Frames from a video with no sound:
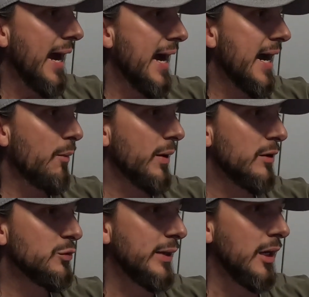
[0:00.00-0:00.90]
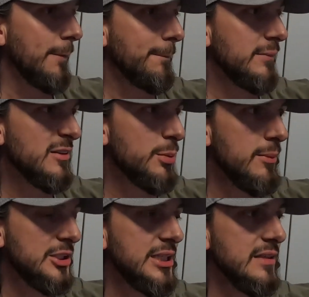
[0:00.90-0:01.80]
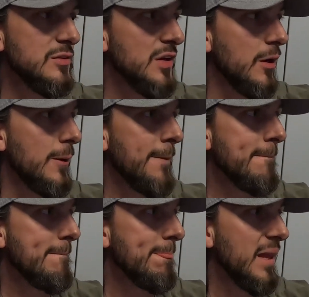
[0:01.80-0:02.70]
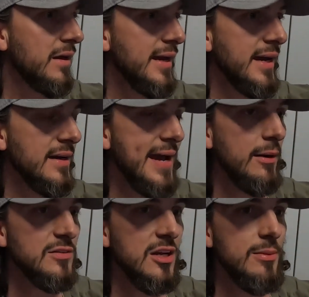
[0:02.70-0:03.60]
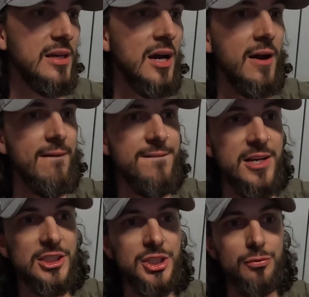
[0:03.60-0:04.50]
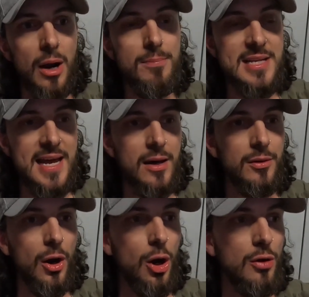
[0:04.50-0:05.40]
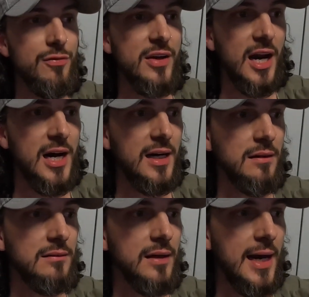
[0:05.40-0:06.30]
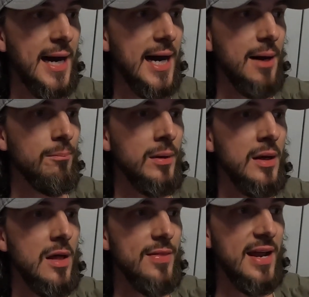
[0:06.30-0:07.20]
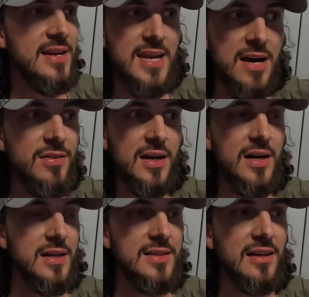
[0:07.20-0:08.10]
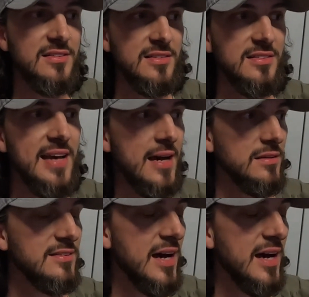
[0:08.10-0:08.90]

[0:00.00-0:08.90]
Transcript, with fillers: Uh, what else we got? That's pretty much it. So yeah, now it's gonna be finish the rub down of the car. Um, that never doesn't sound